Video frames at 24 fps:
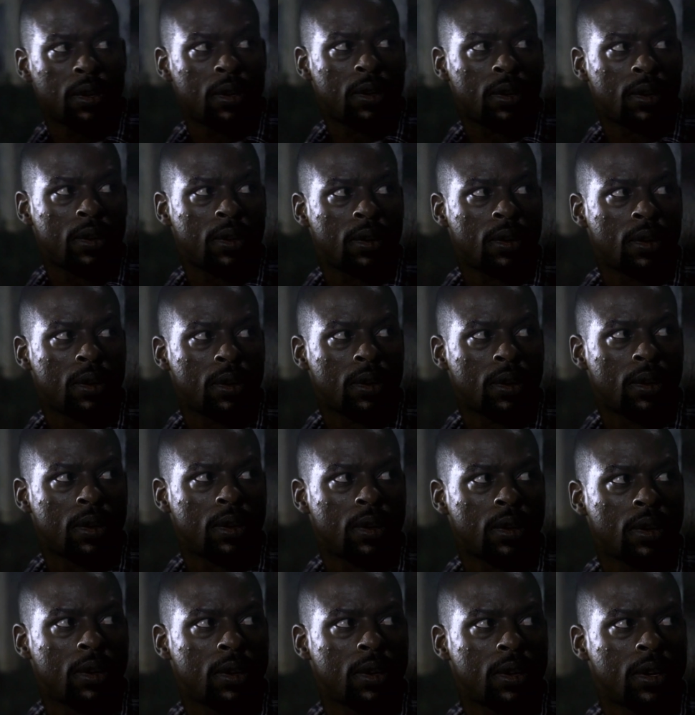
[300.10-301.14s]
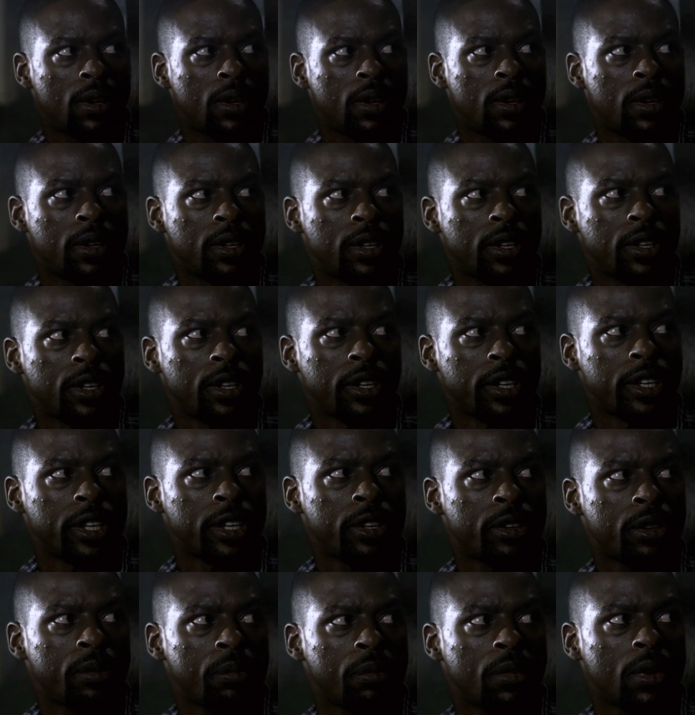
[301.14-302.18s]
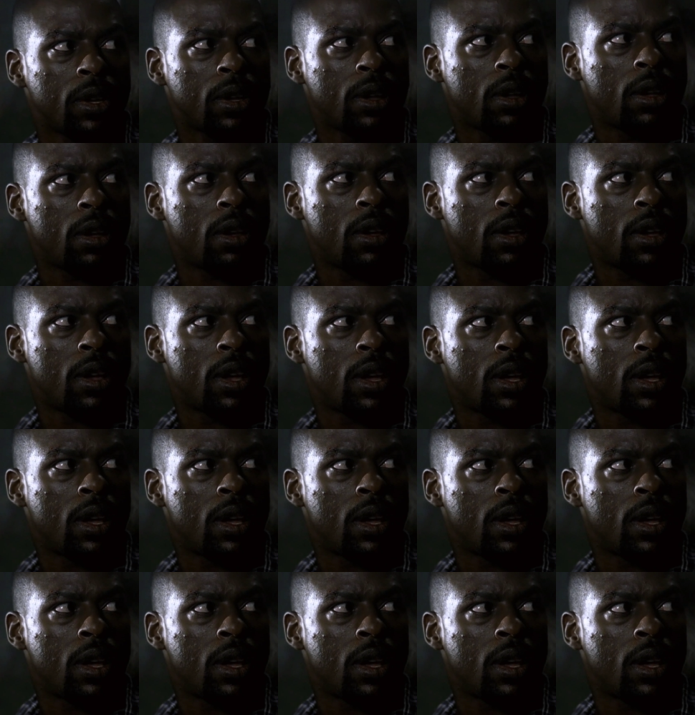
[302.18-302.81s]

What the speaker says: like a shameless man with no morality.